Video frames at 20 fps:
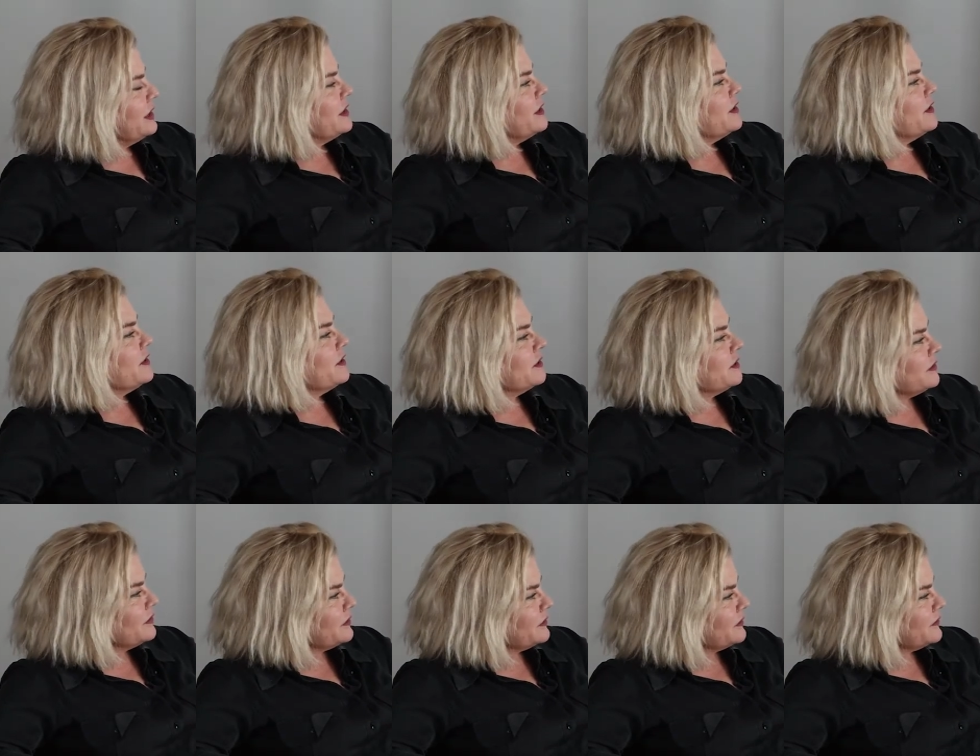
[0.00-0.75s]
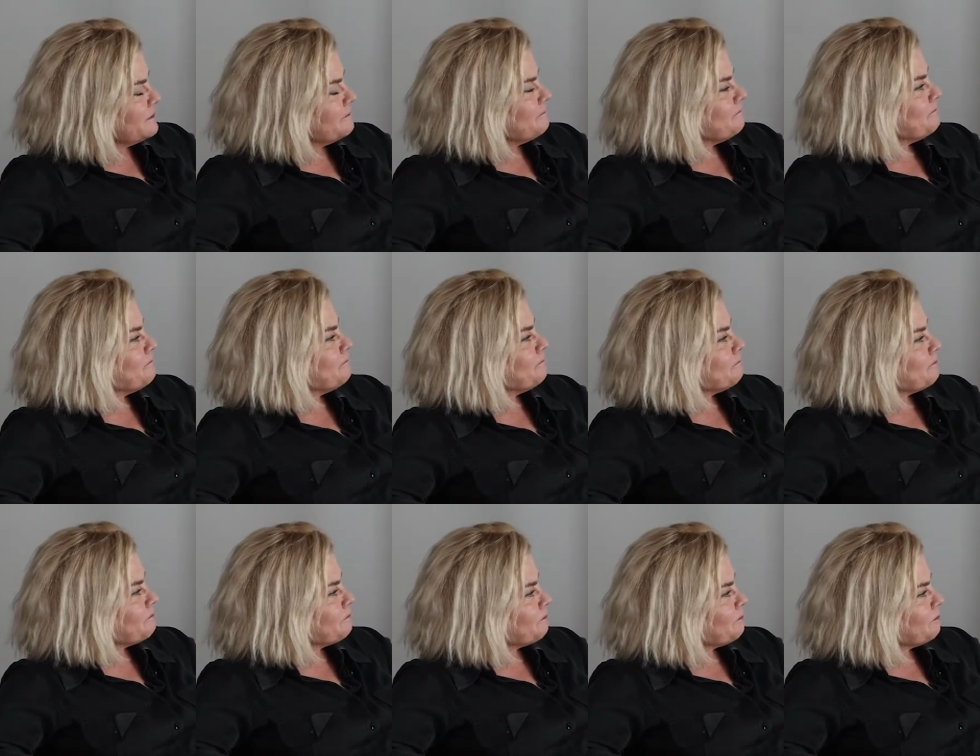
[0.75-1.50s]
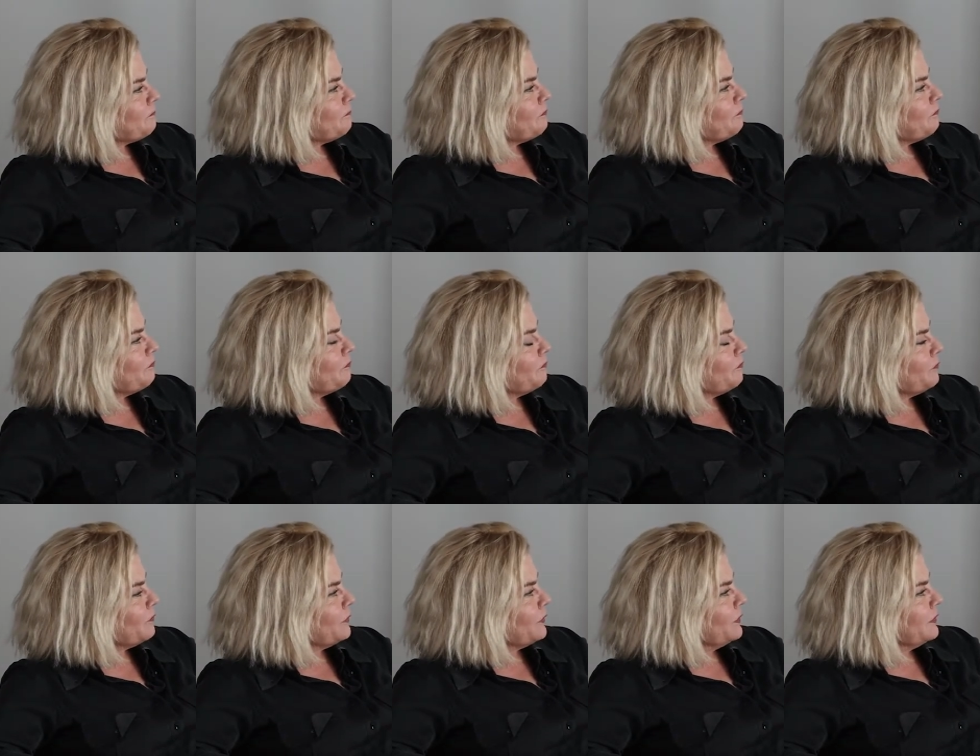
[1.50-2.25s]
Yeah. And in the same
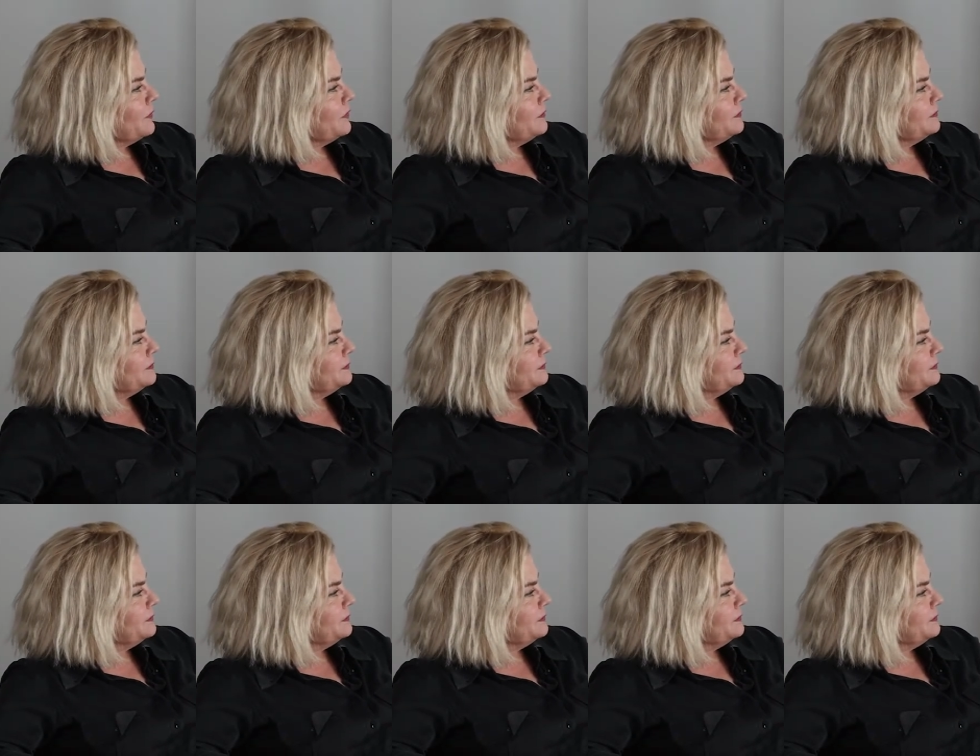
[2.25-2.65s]
way, I think there's